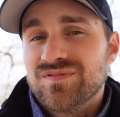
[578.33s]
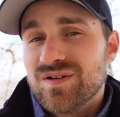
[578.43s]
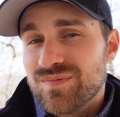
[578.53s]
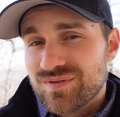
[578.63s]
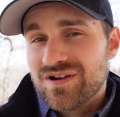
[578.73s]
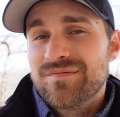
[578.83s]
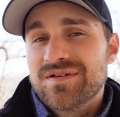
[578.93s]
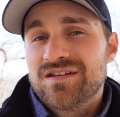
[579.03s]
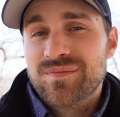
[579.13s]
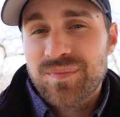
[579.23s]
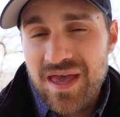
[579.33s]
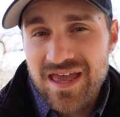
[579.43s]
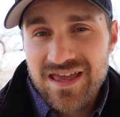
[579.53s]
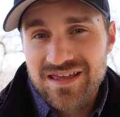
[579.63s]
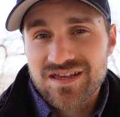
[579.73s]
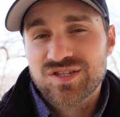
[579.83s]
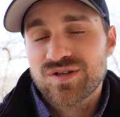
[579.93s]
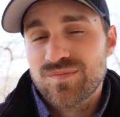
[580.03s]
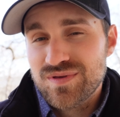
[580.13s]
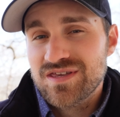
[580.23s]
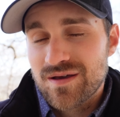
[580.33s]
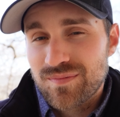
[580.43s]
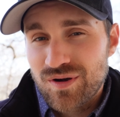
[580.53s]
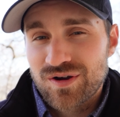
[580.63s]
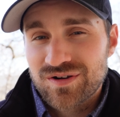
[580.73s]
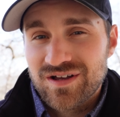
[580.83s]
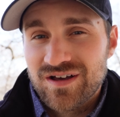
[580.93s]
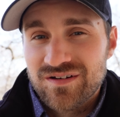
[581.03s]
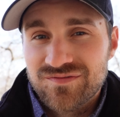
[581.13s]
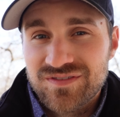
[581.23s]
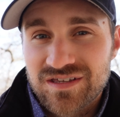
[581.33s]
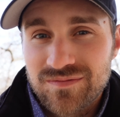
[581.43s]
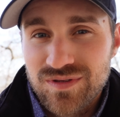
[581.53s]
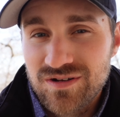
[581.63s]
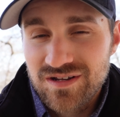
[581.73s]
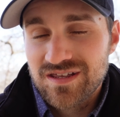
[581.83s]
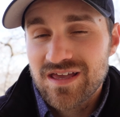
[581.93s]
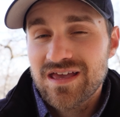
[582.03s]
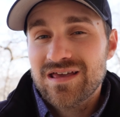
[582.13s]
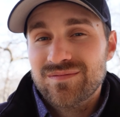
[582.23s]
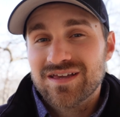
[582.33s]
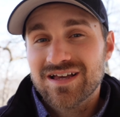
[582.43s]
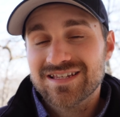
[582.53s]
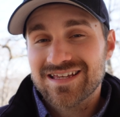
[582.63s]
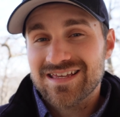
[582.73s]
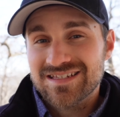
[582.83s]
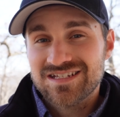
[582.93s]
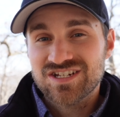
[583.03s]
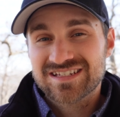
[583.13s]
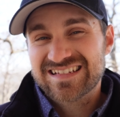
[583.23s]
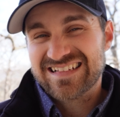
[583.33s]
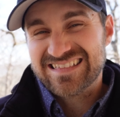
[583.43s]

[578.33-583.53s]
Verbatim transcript: you're probably gonna pay to be a part of the community because it is just